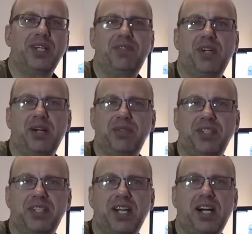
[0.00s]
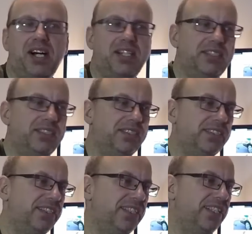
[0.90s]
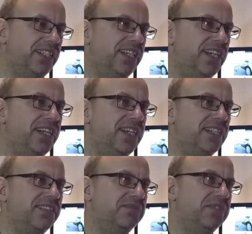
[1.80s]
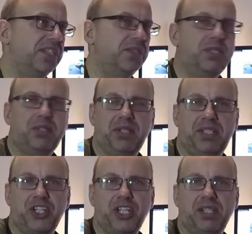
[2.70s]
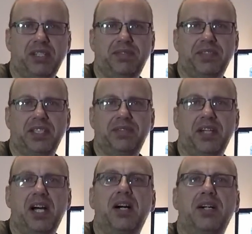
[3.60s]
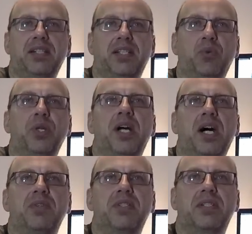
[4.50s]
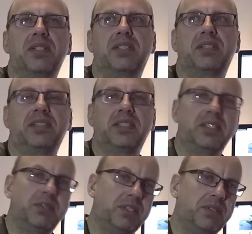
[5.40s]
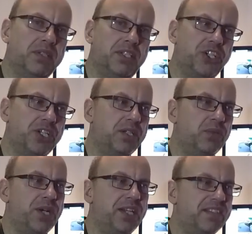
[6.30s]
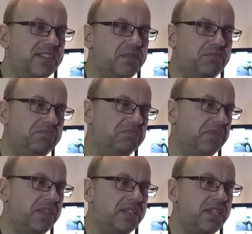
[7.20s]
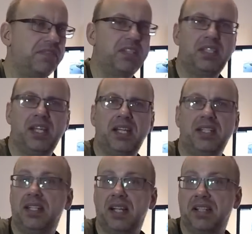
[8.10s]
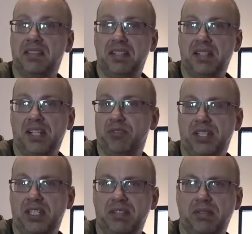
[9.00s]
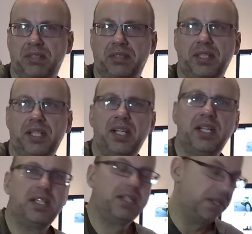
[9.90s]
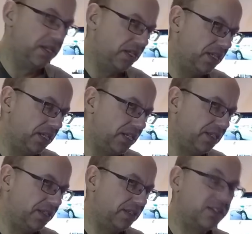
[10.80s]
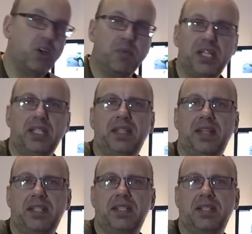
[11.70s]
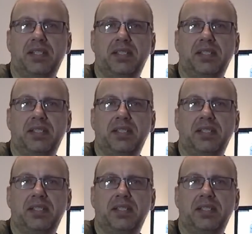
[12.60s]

if your houses are in a good condition. If a wood house is in a good condition when it's 70, 80, 90, 100 years old. And it's normally that